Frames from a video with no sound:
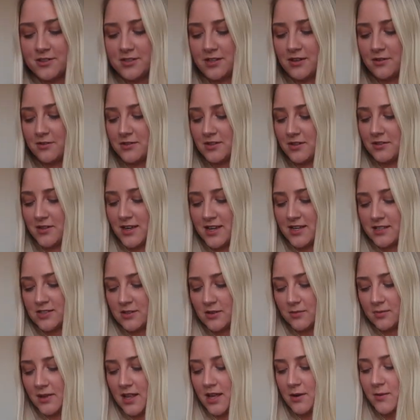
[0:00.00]
so, so nice. So
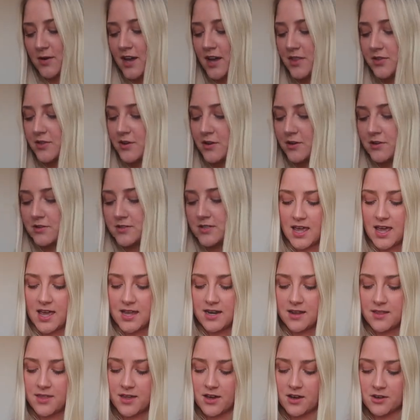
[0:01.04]
I'm glad we got those.
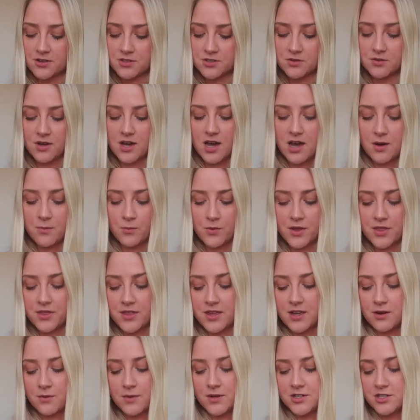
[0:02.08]
And they also come with
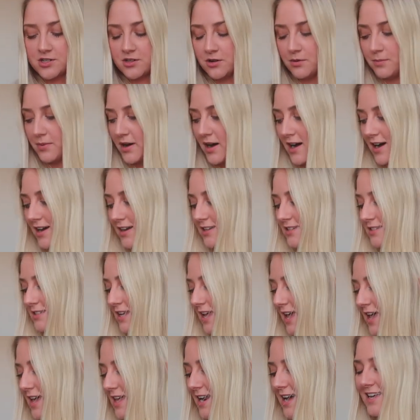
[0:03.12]
the original box.
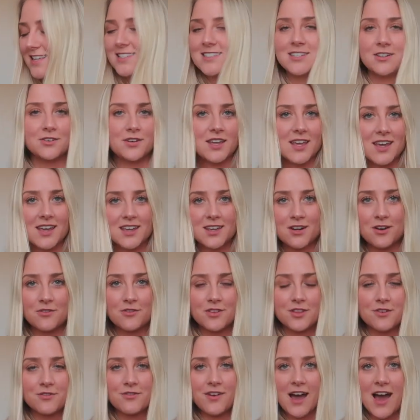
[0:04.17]
And I still can't get over
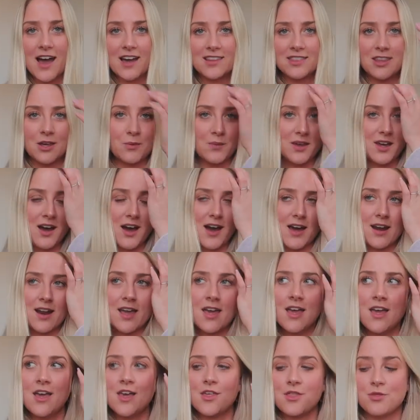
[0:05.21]
the fact that we got
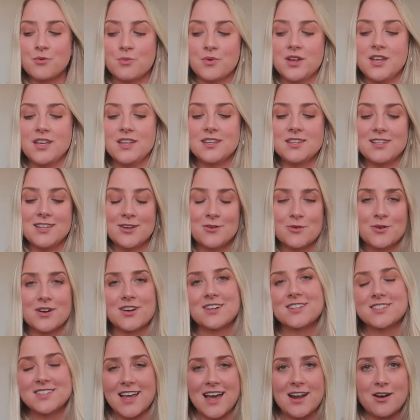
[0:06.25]
three
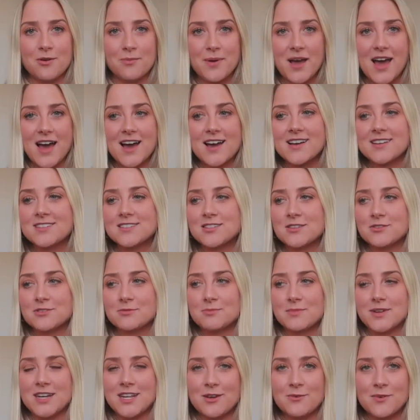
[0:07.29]
Dior saddlebags. Those
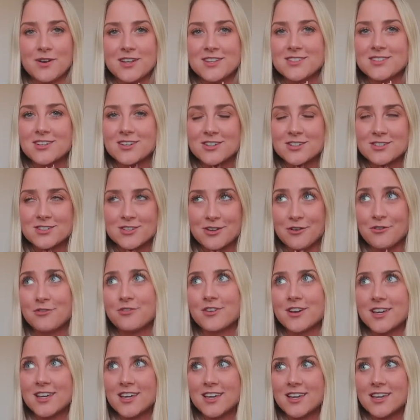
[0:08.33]
mini ones are so
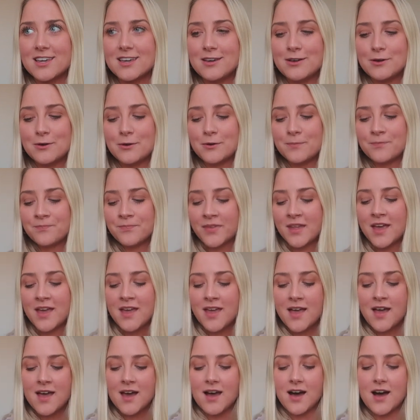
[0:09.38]
freaking cute.
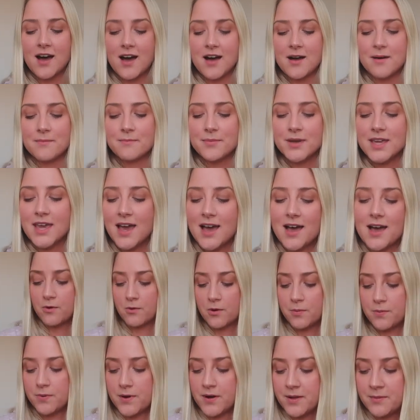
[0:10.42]
Um, but yeah,
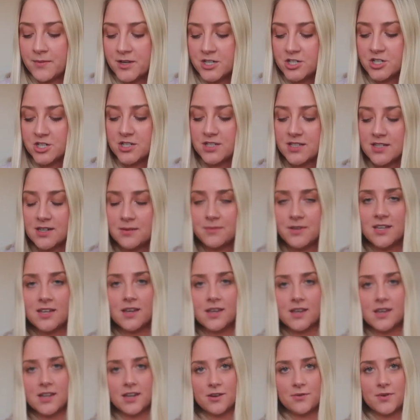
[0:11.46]
we're pretty much just gonna be
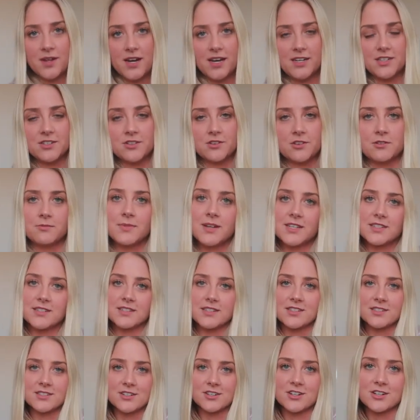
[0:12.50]
getting ready to go to my
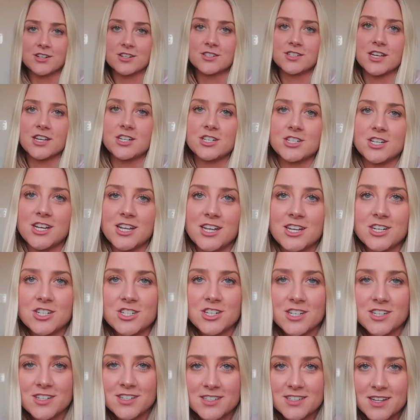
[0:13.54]
sister's. I
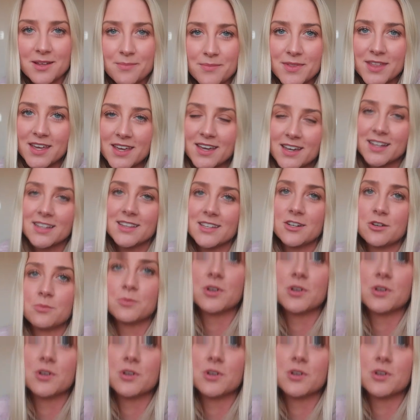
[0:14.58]
changed into something a little